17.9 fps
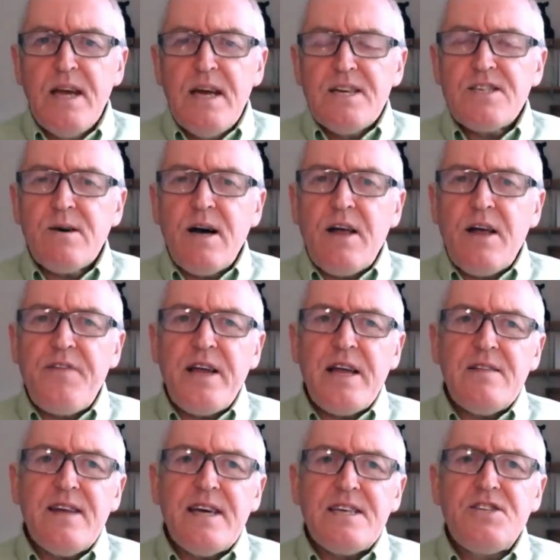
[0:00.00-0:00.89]
So I
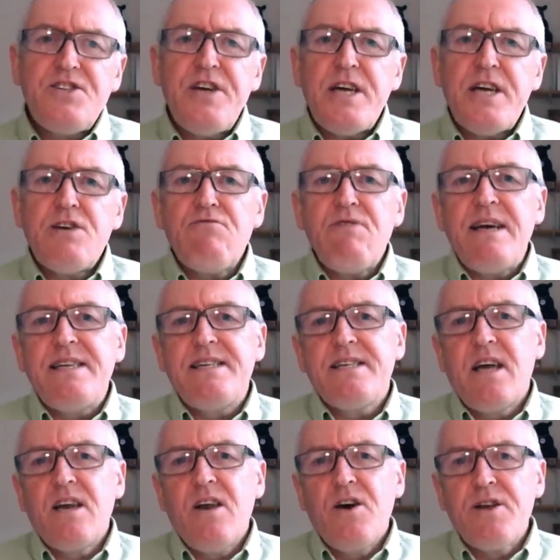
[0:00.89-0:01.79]
think that's
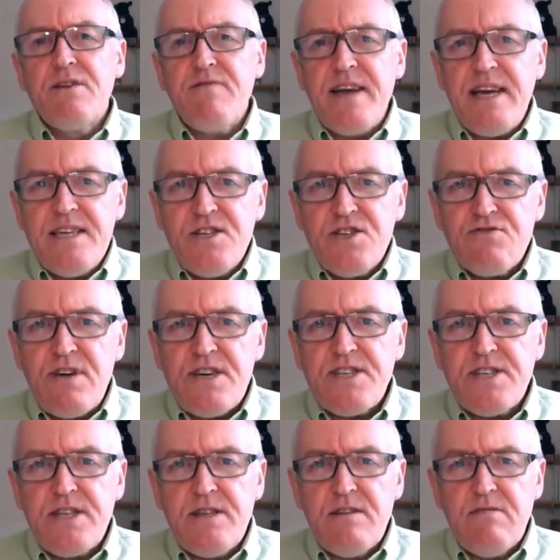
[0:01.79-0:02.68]
generated a lot of
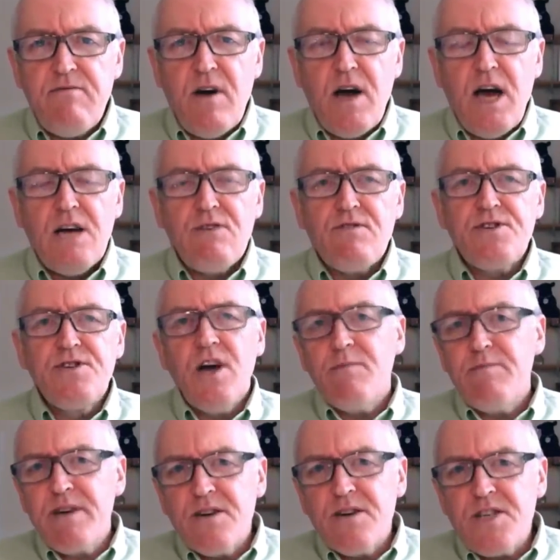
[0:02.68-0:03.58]
interest in the virus, not
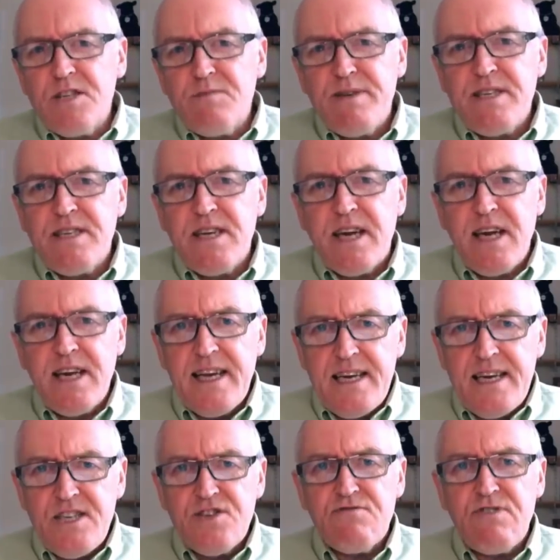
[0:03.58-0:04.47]
because it's particularly
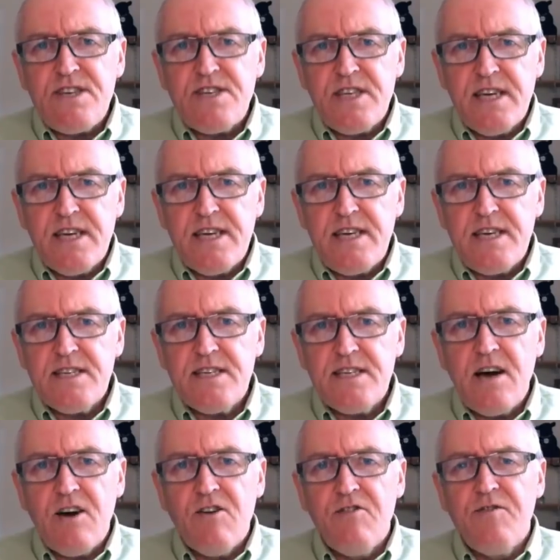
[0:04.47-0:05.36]
interesting in
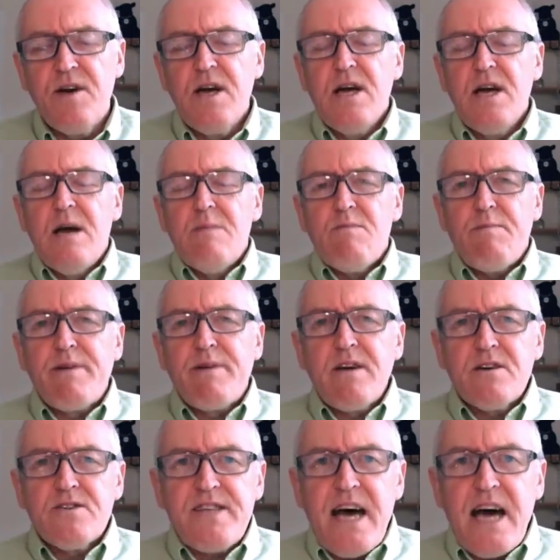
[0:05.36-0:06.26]
itself, but
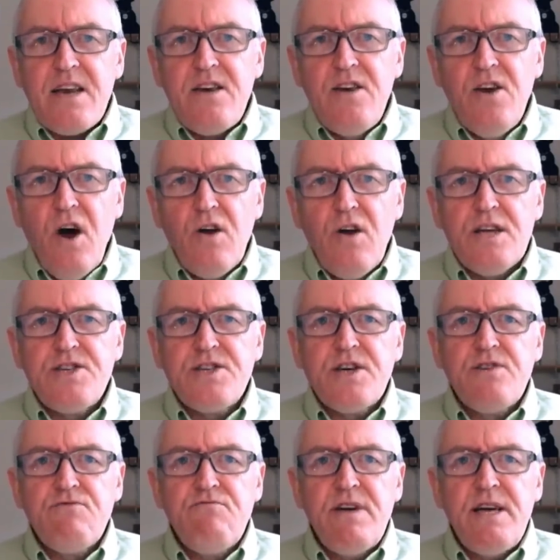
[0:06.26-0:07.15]
because that knowledge
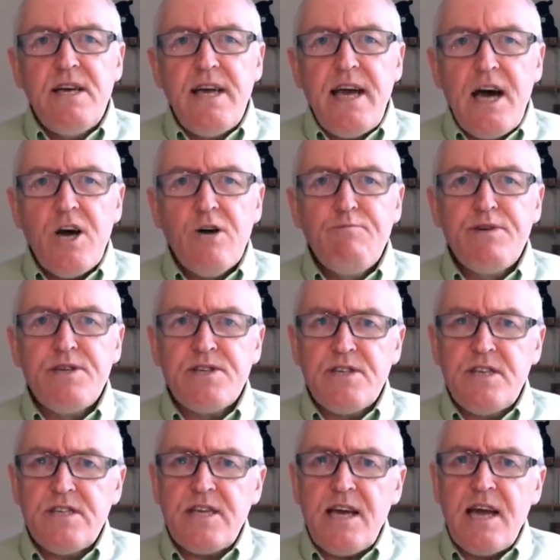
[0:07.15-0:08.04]
can really help us
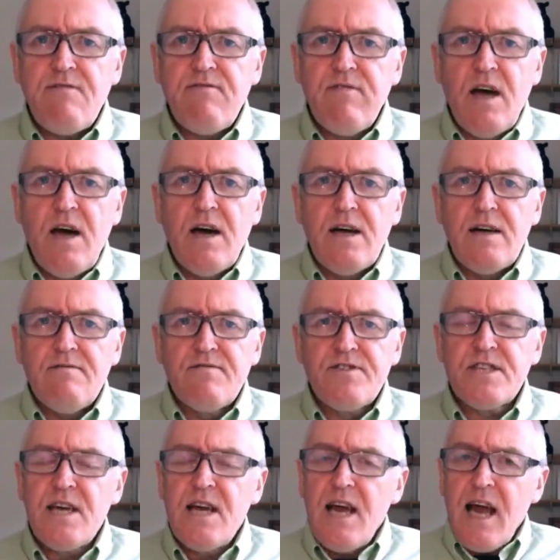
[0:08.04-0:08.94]
to save
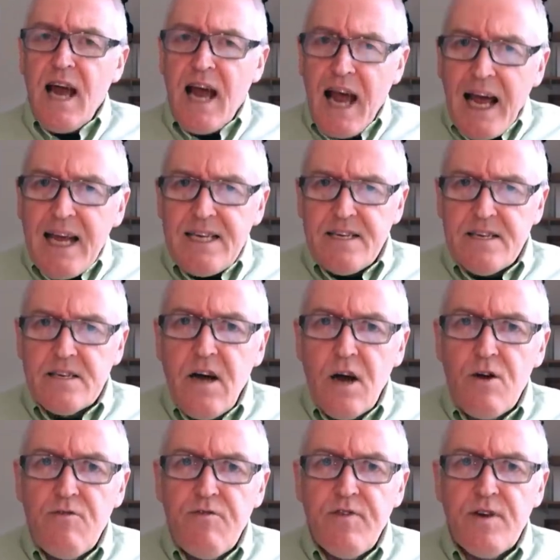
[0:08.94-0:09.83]
lives and
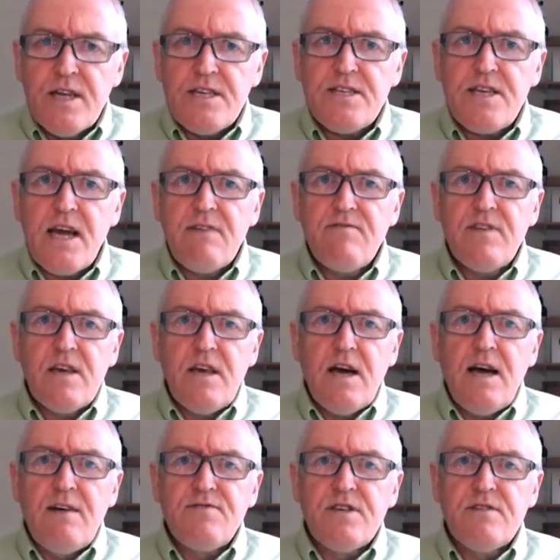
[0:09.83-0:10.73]
hopefully save the
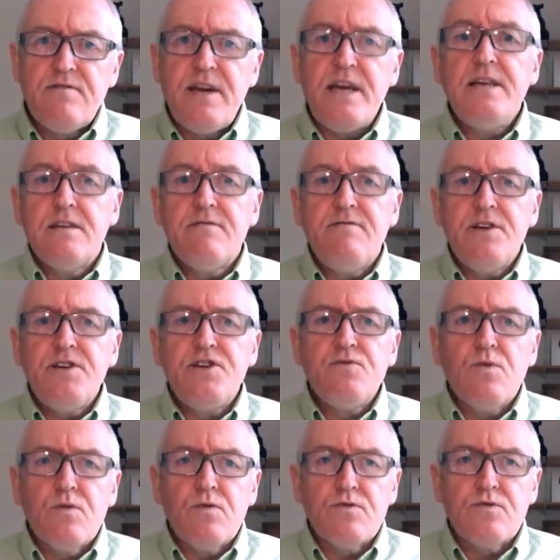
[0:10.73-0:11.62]
lives of
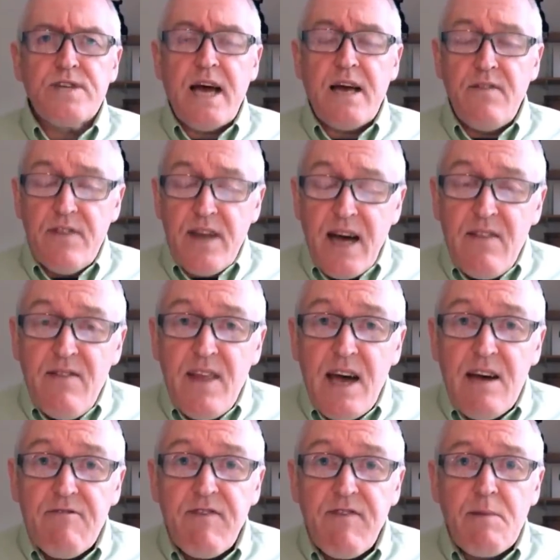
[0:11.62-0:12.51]
individuals and, and
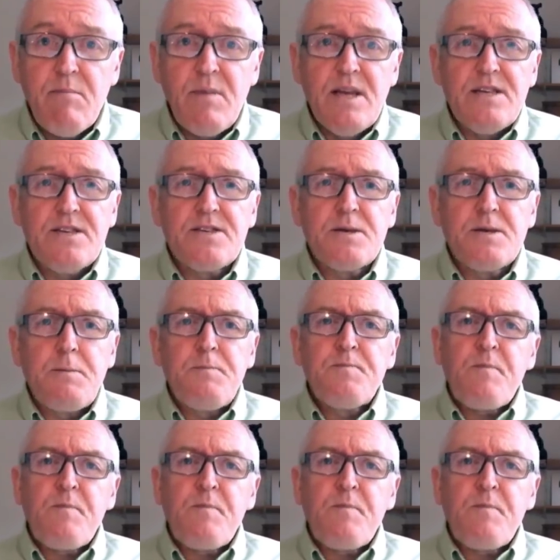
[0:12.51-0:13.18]
their families.